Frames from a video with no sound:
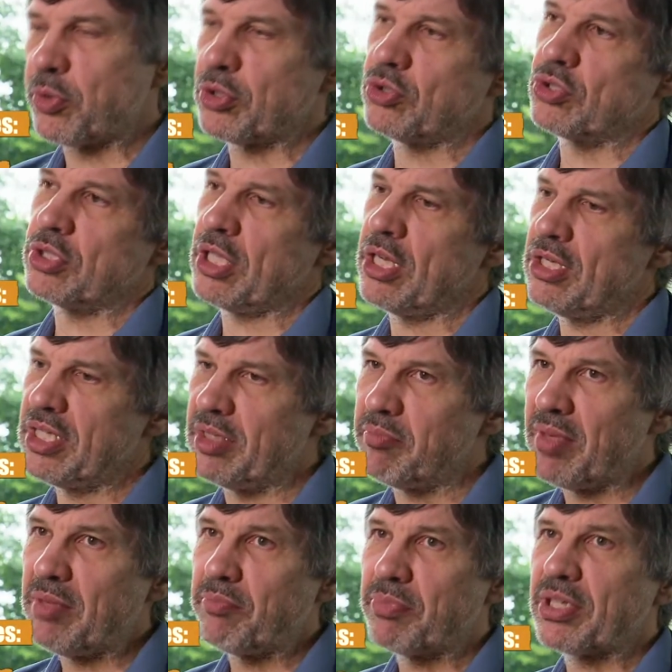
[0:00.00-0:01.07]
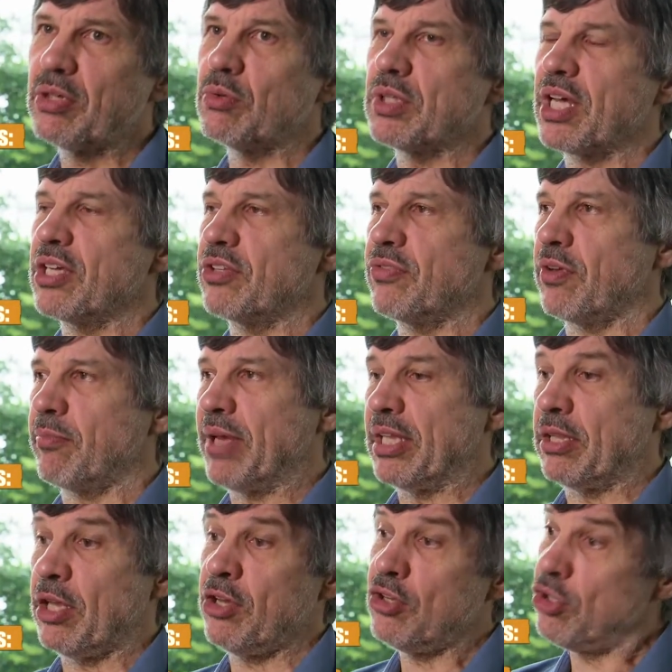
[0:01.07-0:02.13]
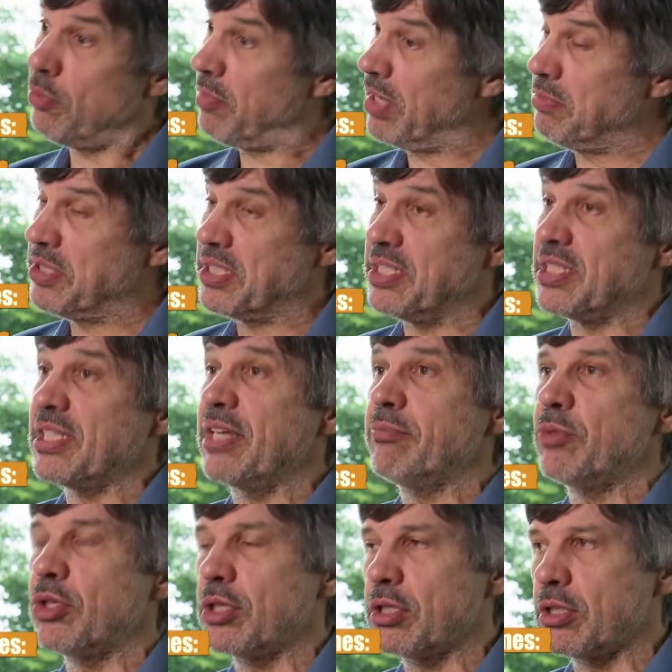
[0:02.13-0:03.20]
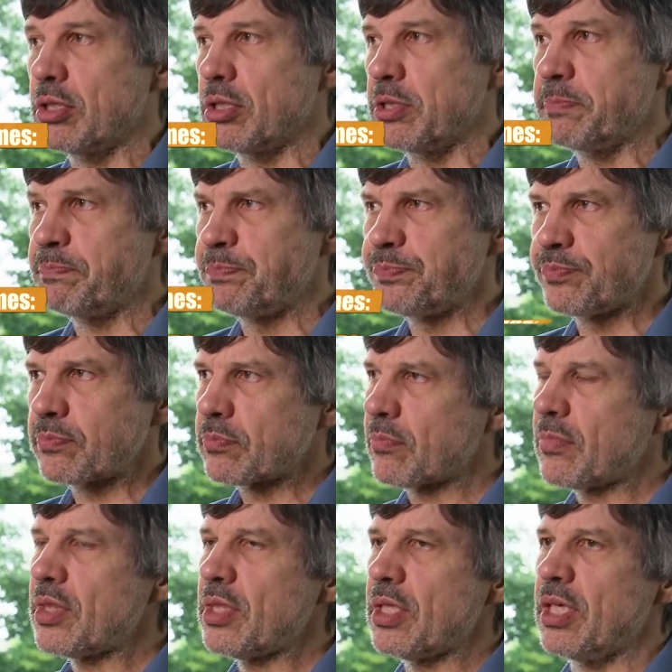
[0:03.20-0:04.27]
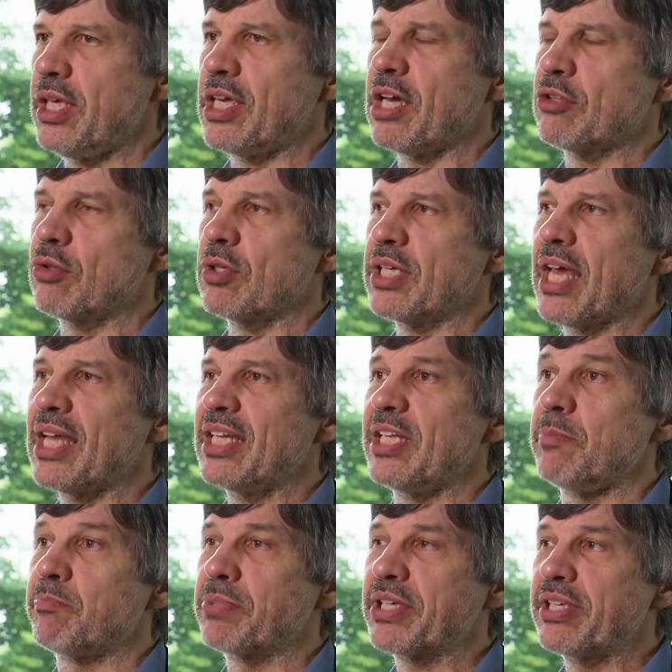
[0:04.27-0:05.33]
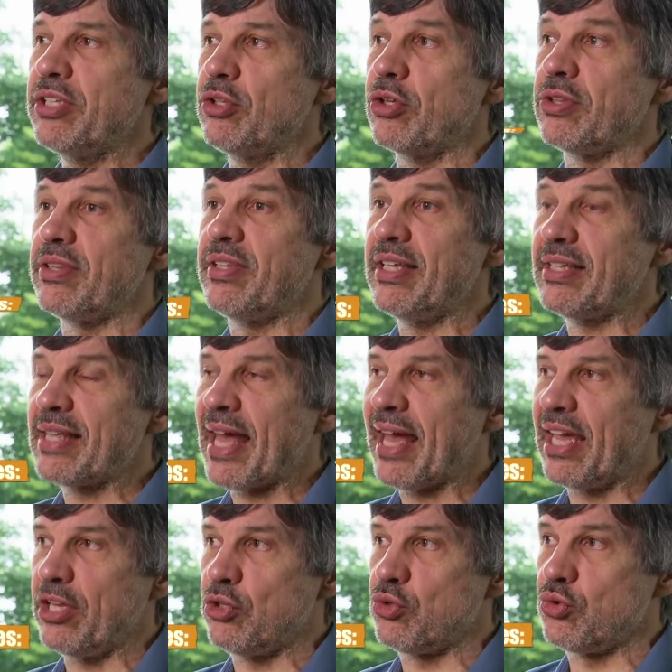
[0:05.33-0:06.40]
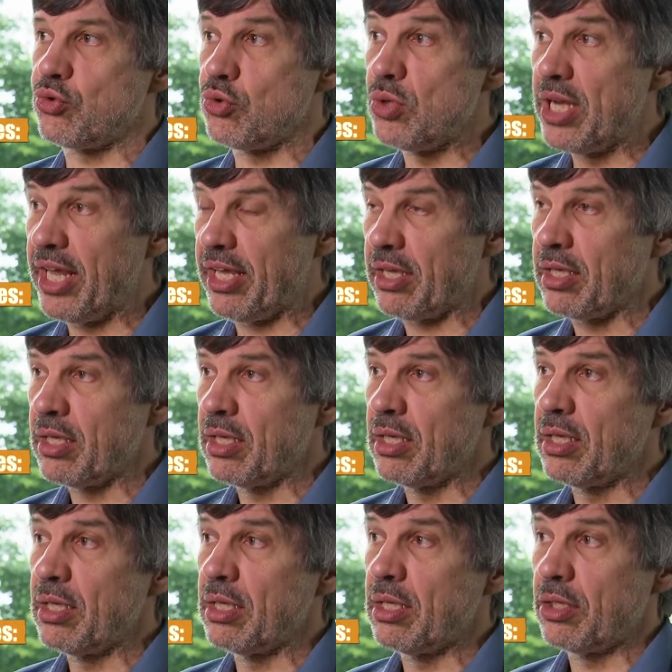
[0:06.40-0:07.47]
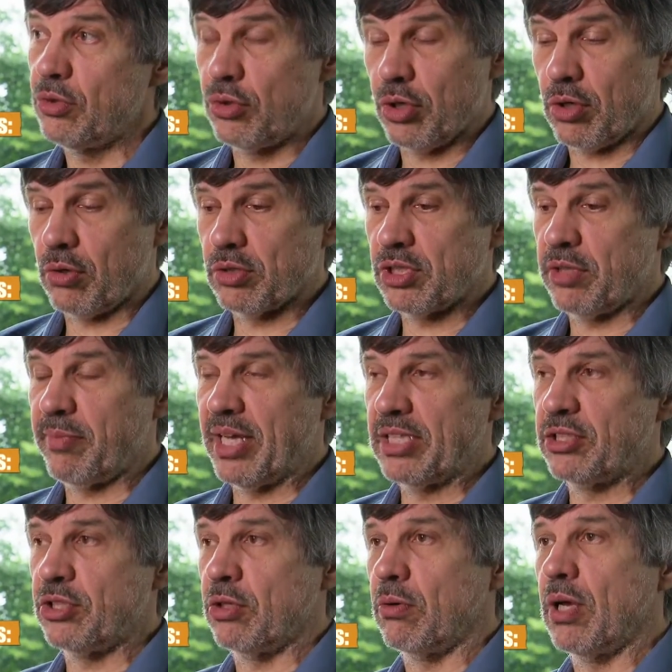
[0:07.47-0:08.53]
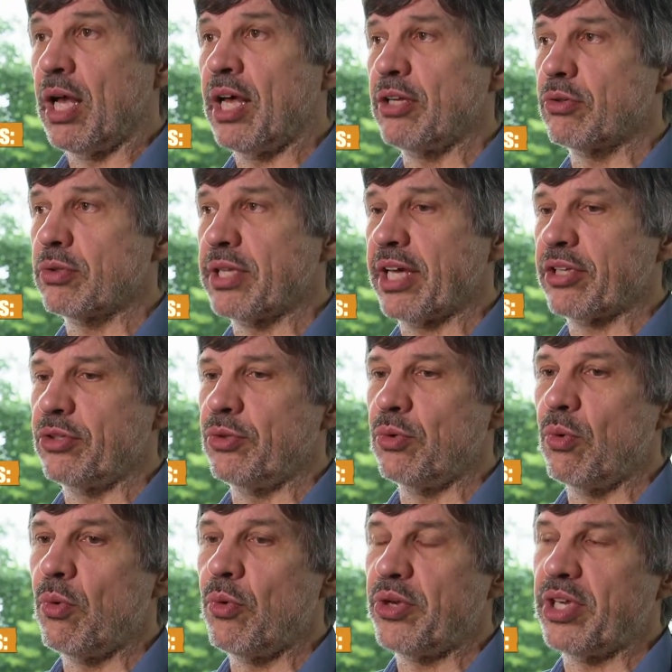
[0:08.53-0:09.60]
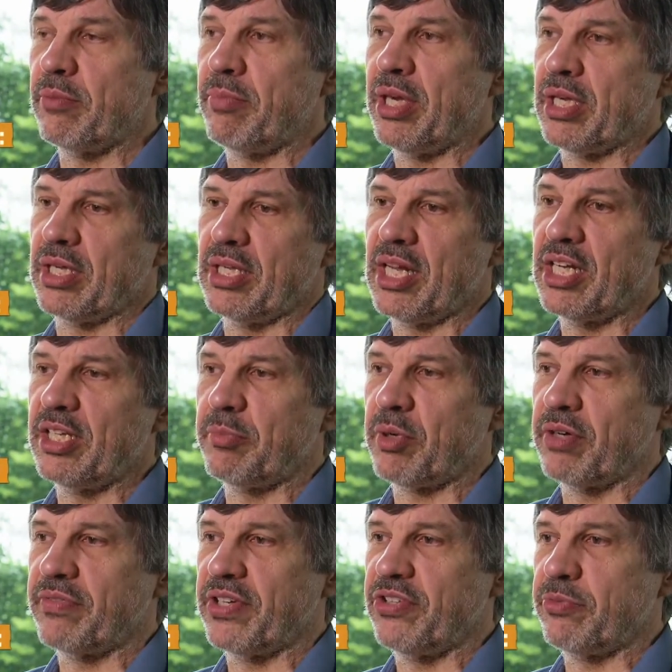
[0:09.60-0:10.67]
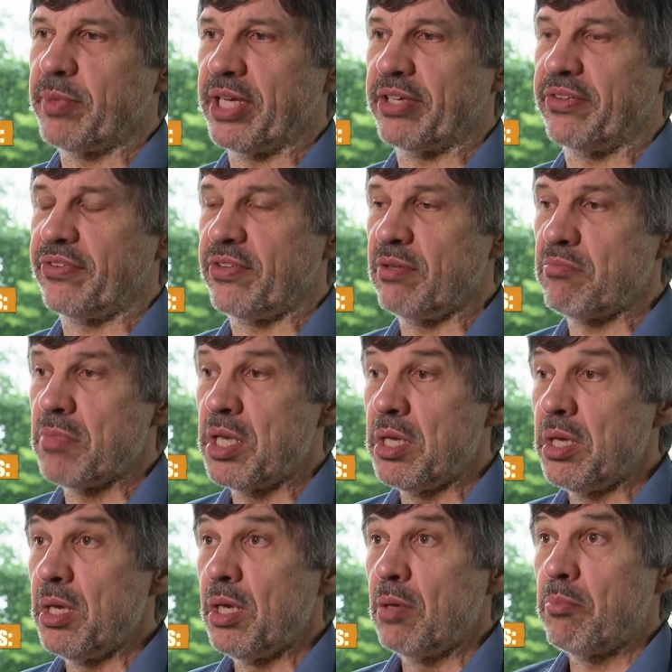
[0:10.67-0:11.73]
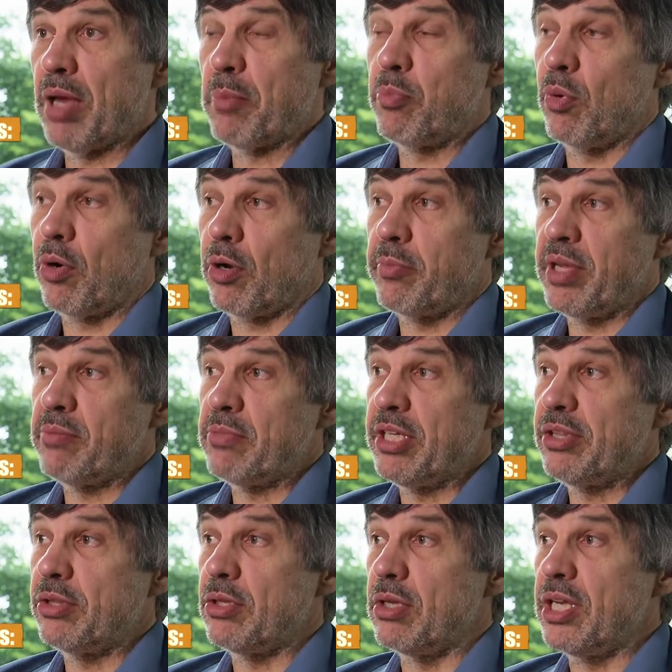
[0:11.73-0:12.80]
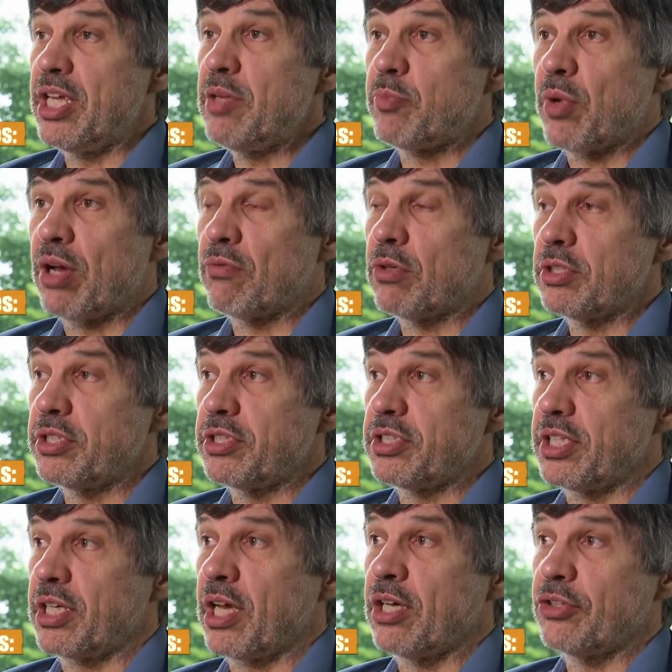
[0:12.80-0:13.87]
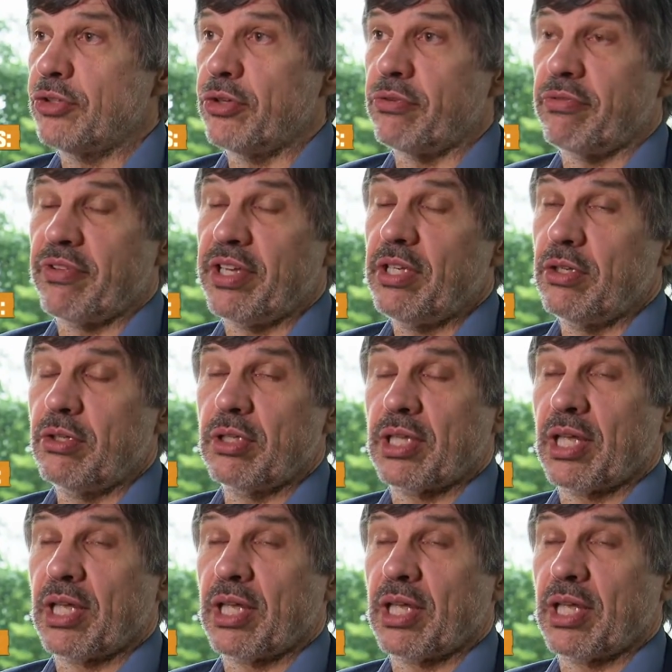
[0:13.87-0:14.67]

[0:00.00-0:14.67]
Same prices for farmers, same prices for processors, same quota system. And when we look at the retail price of consumer milk in Ontario, Quebec, and the Maritimes, there can be a 20–30% gap for the same liter of milk.